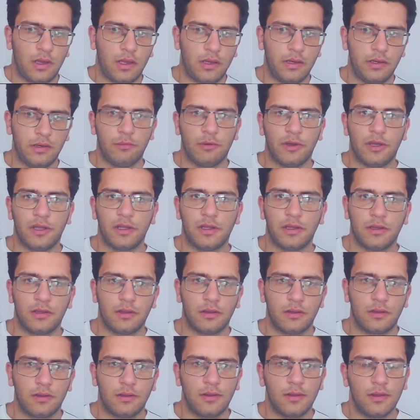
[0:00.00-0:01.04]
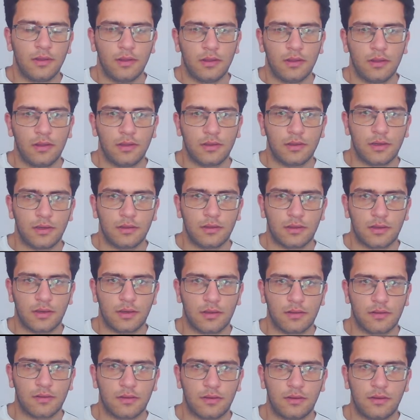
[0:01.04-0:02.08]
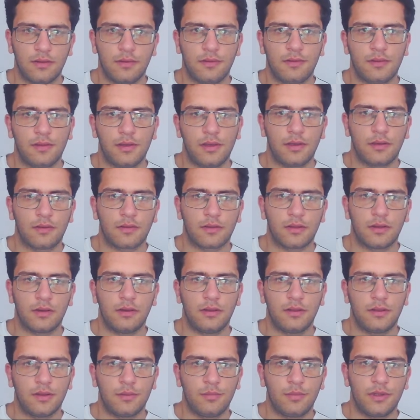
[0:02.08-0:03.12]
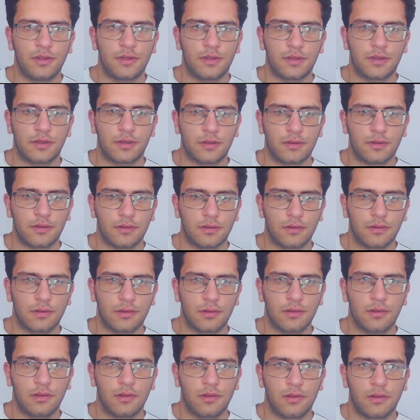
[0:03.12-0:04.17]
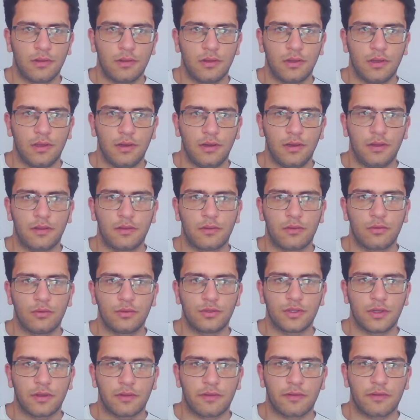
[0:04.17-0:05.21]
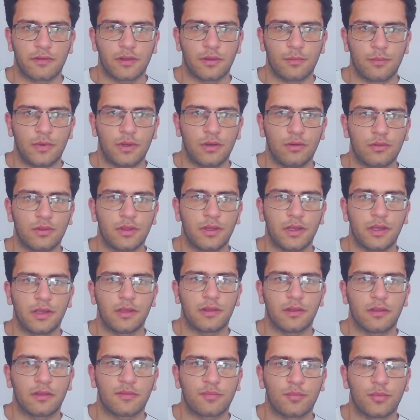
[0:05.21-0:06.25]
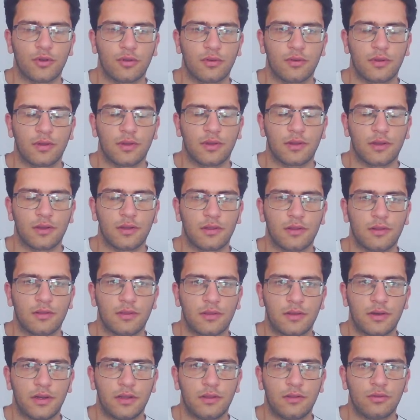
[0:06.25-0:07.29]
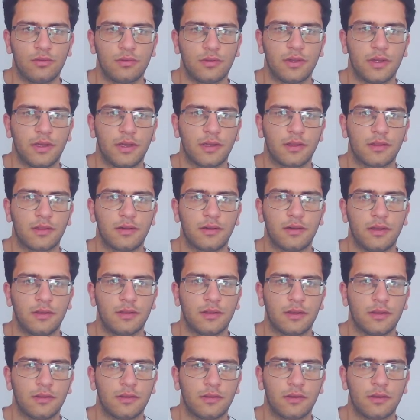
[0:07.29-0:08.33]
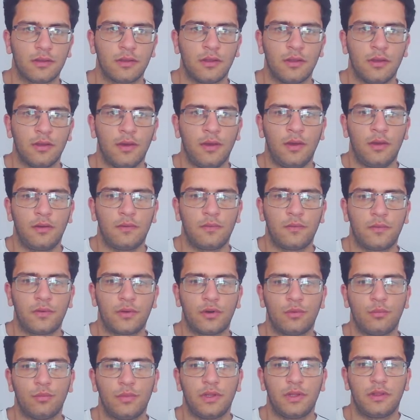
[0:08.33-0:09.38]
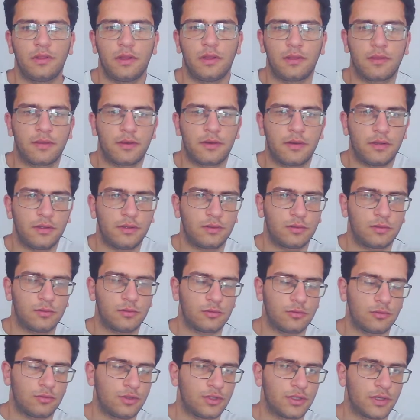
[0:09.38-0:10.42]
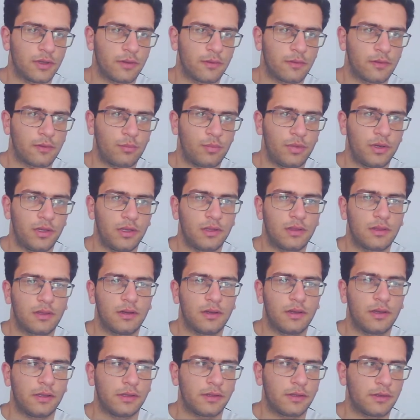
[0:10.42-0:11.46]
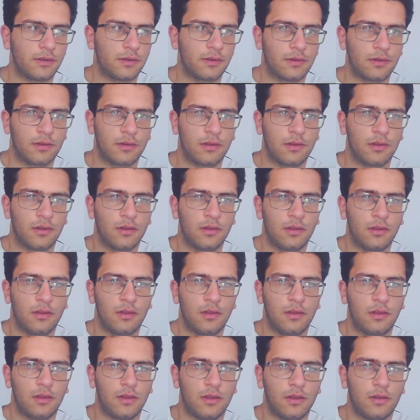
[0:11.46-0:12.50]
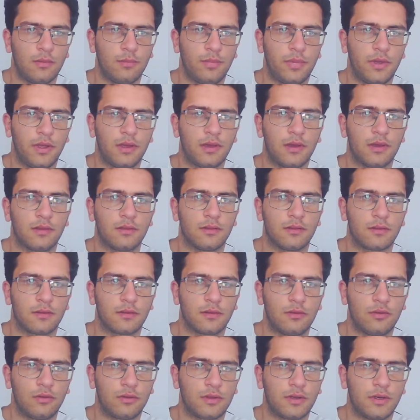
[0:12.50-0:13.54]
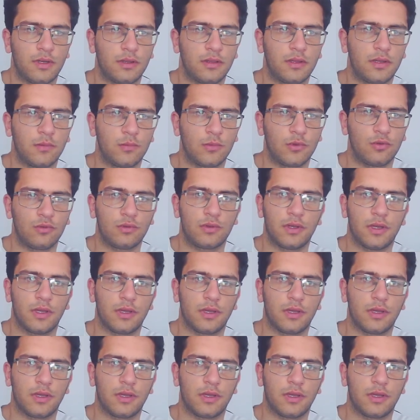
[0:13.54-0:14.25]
Anyway, he can't castle, his king still in the middle. He needs to just somehow take this, try to take the knight, and from me that need to just bring the knight back and not let him to